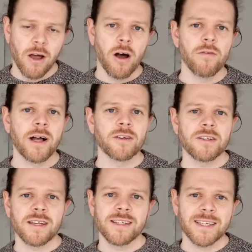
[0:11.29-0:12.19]
of our
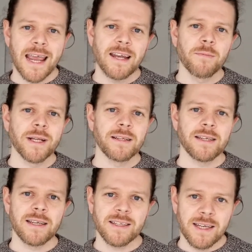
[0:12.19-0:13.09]

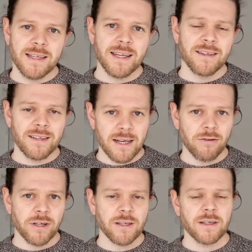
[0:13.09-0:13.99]
Sustainability City
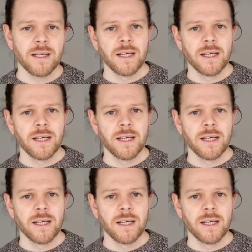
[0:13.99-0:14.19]
series.